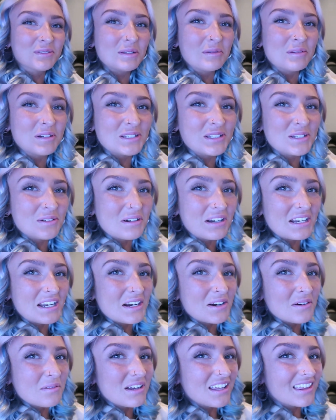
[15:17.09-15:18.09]
We wish you were
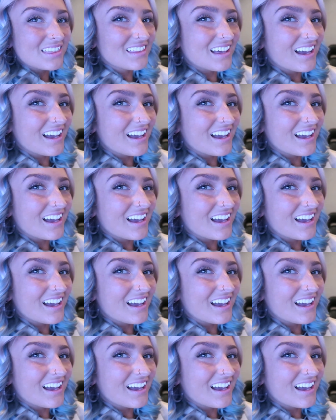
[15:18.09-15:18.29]
here with